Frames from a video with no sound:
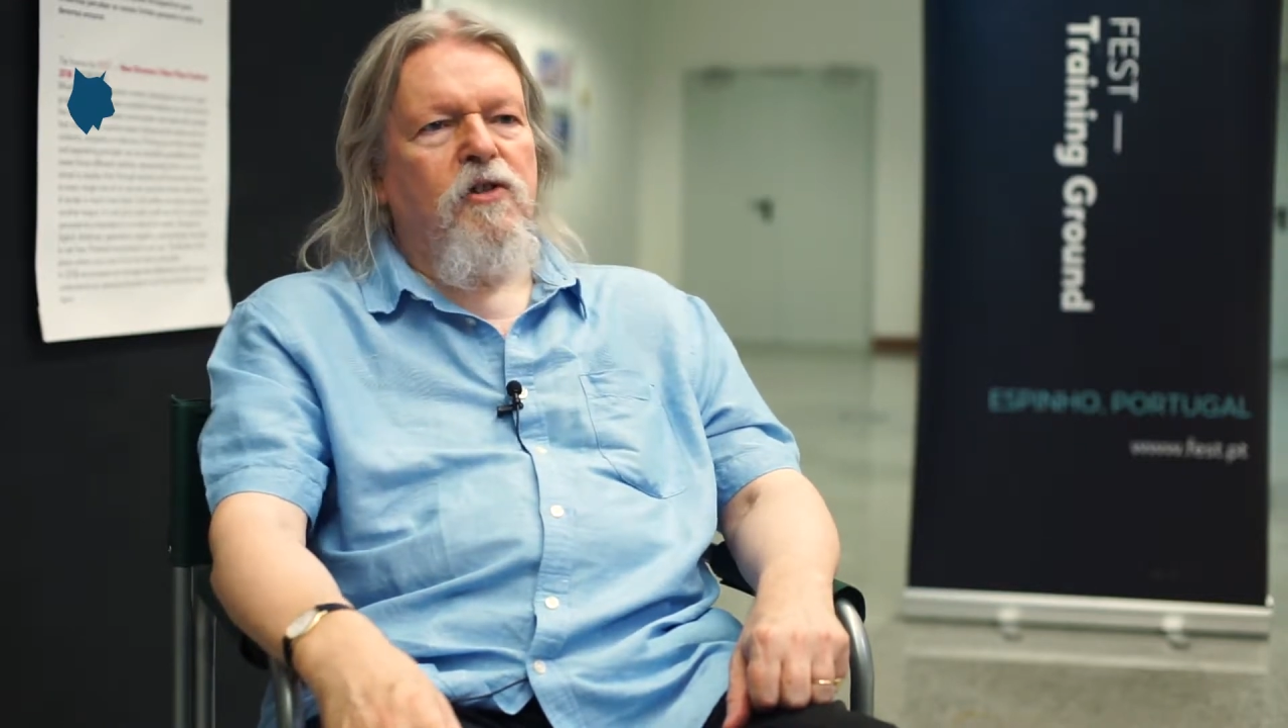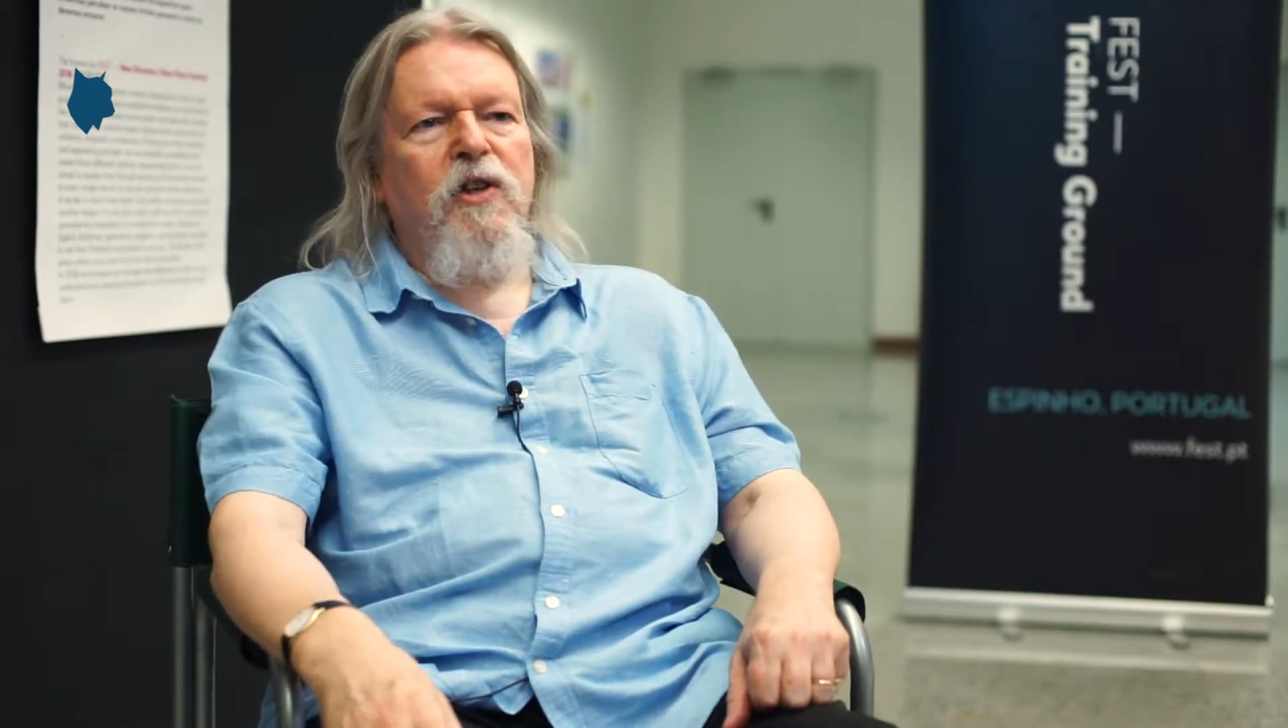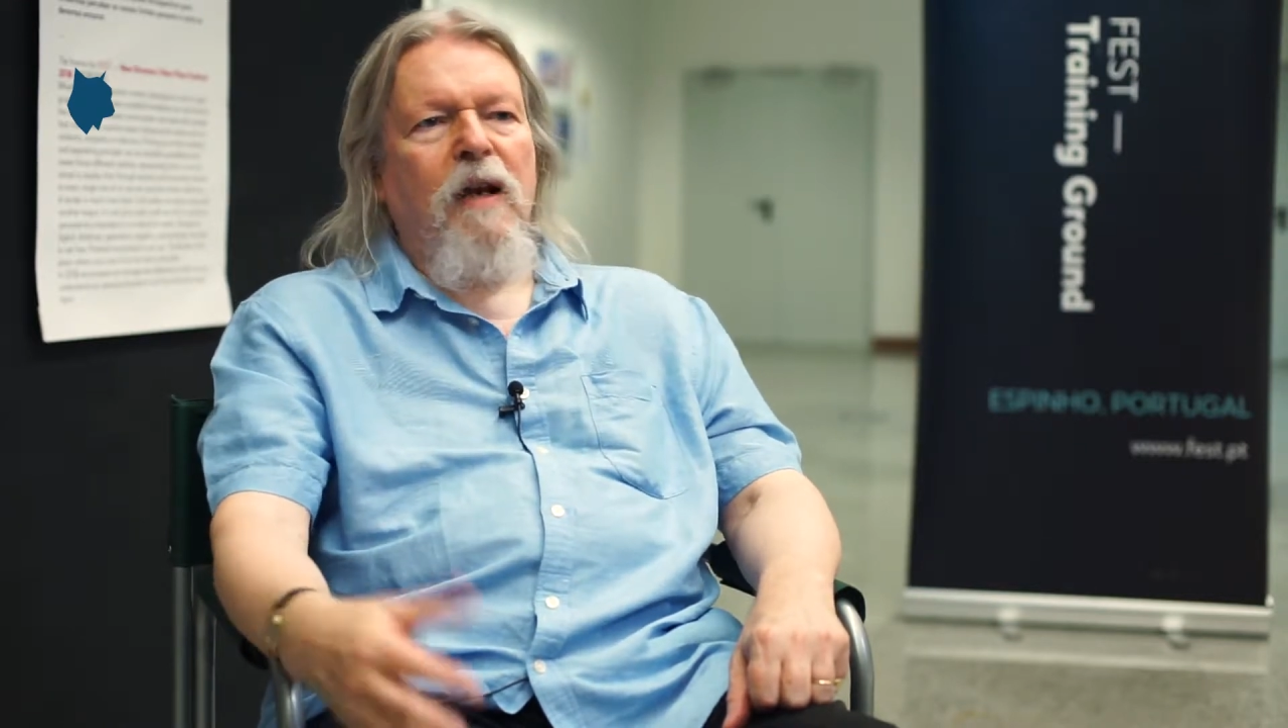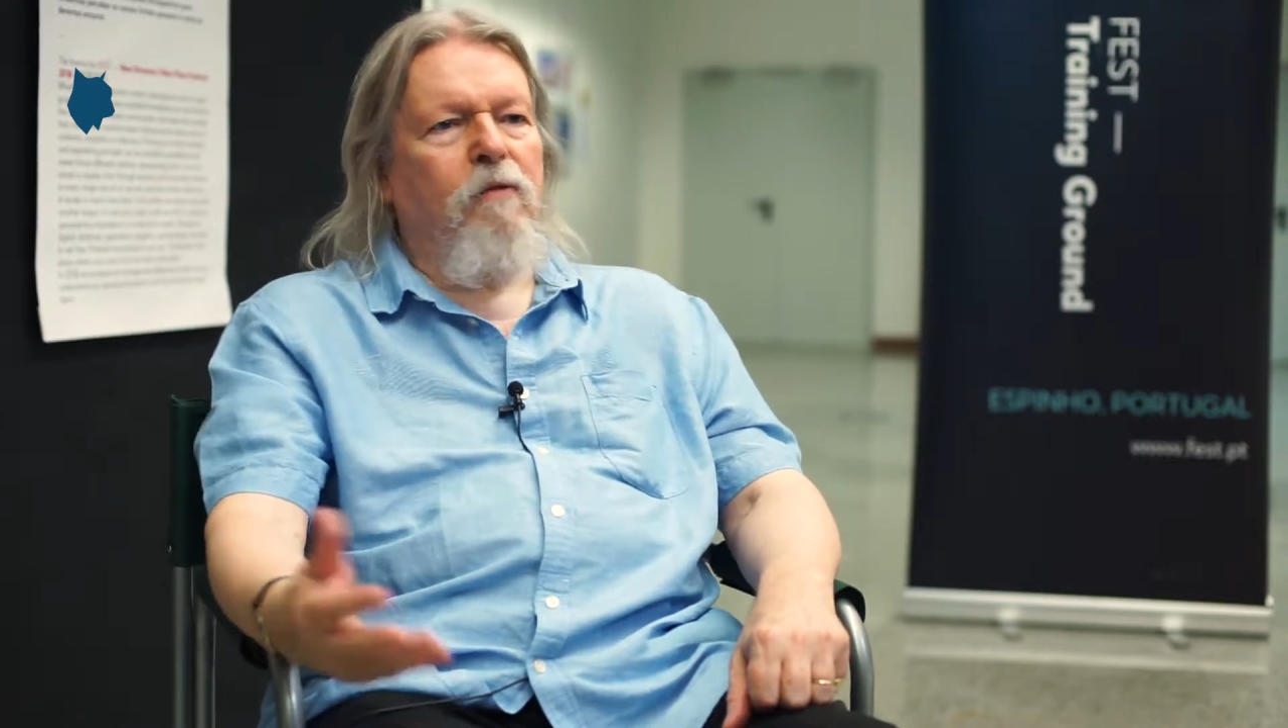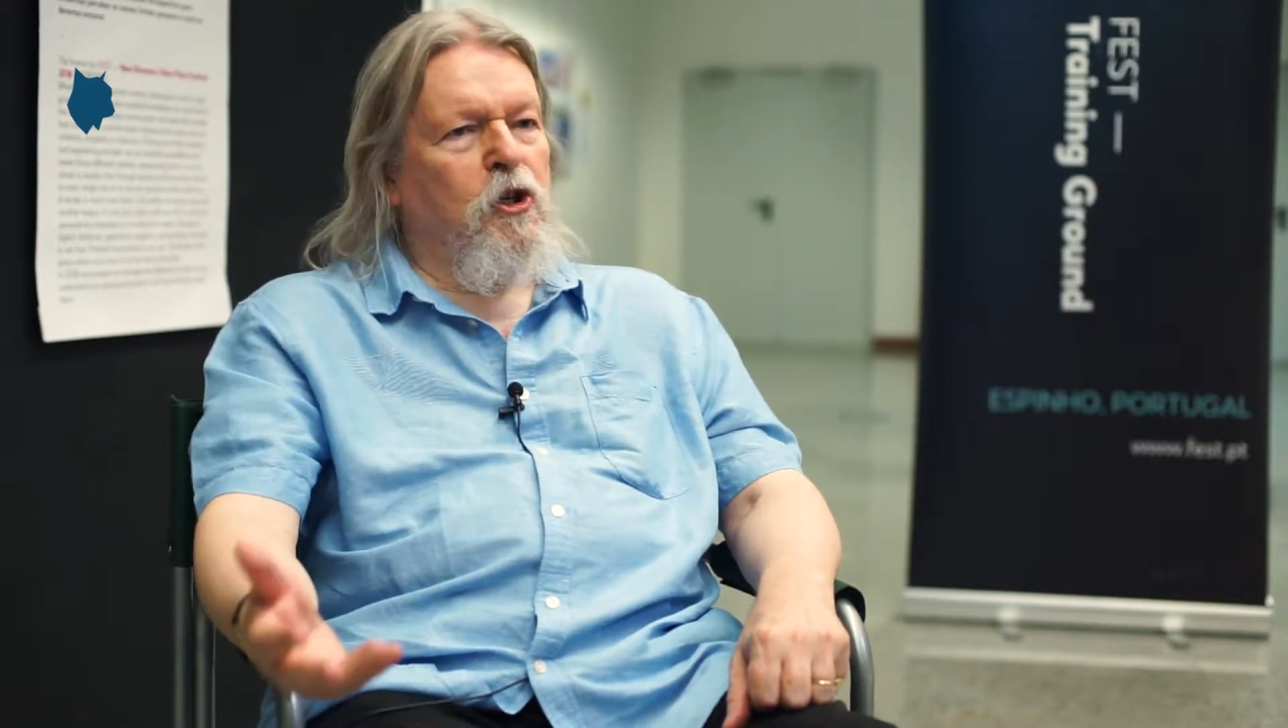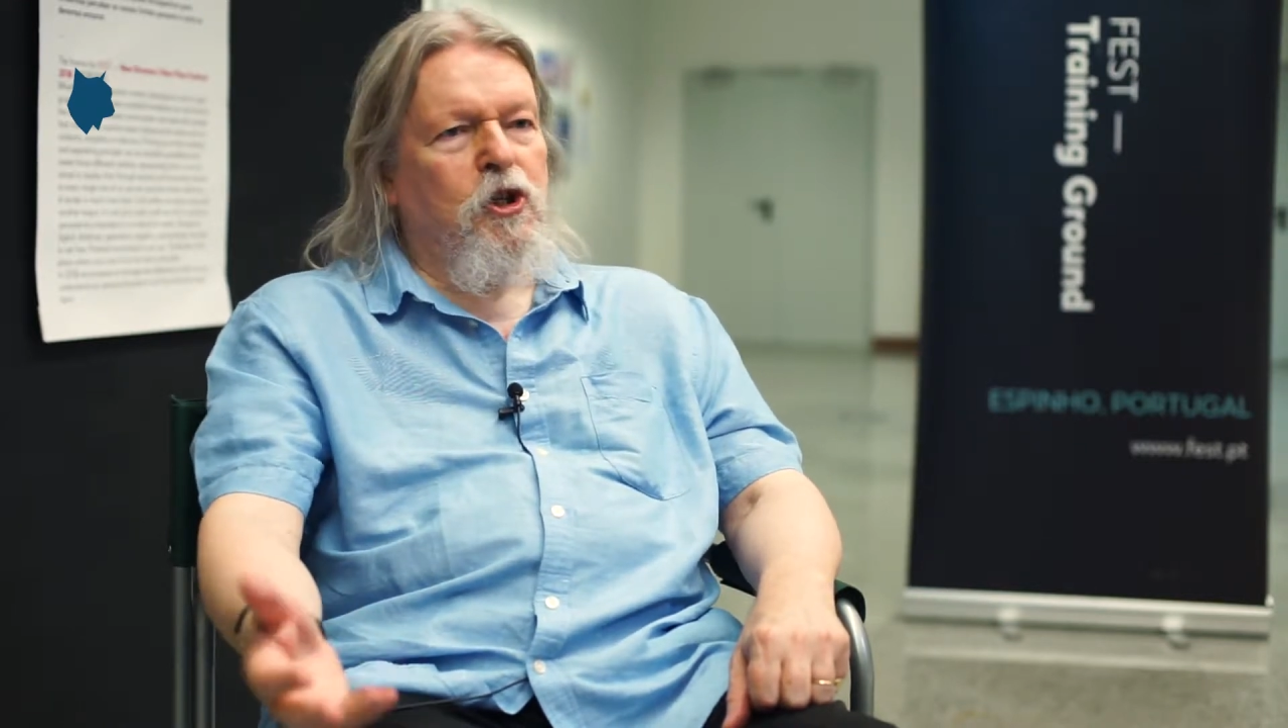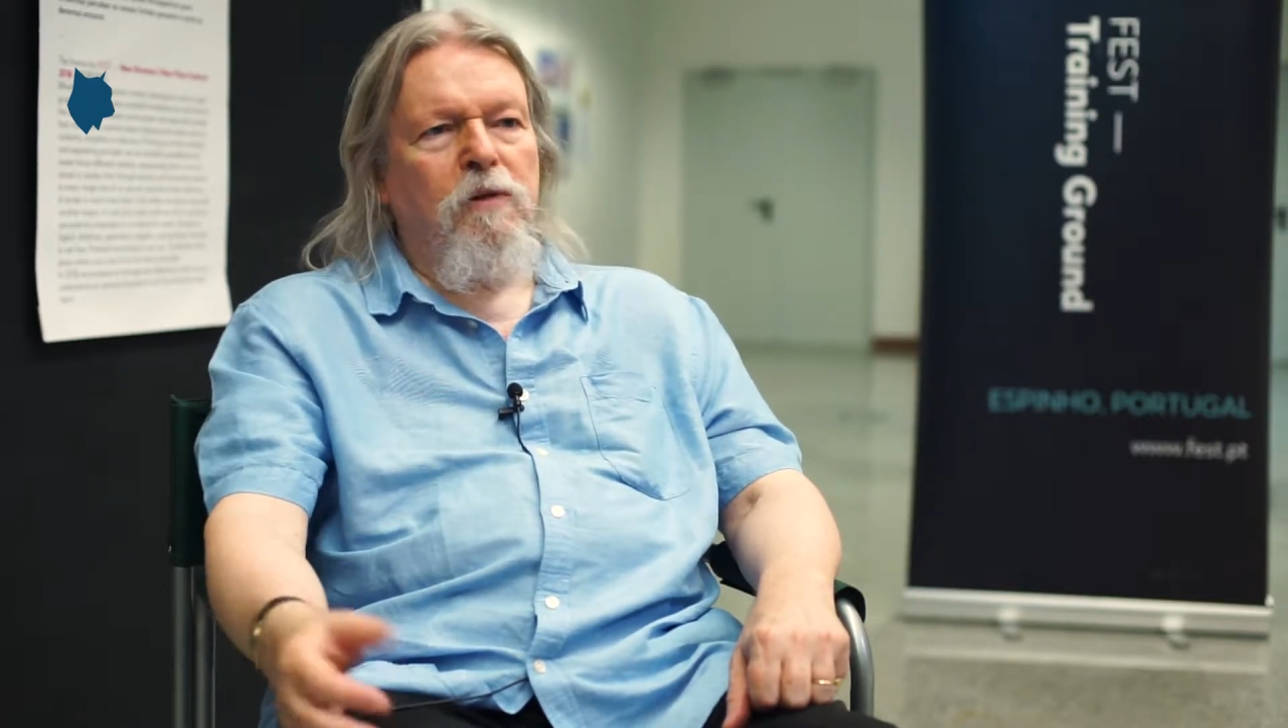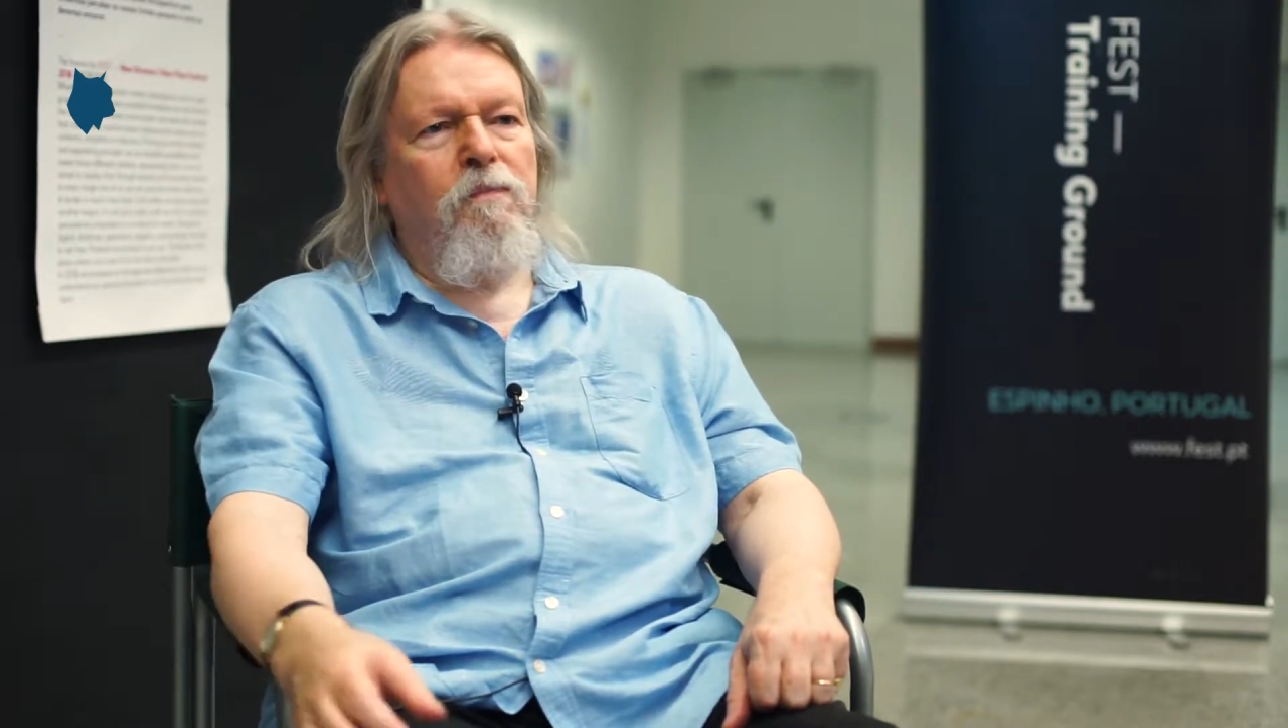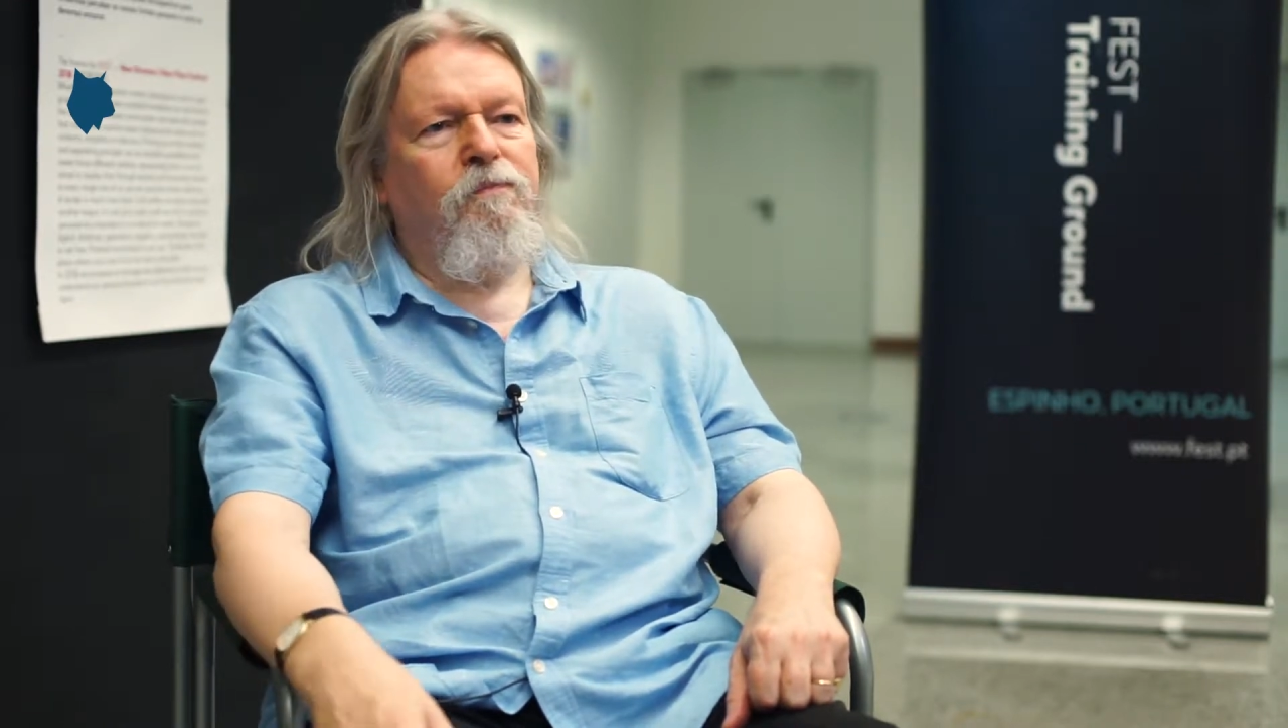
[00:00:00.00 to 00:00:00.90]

television.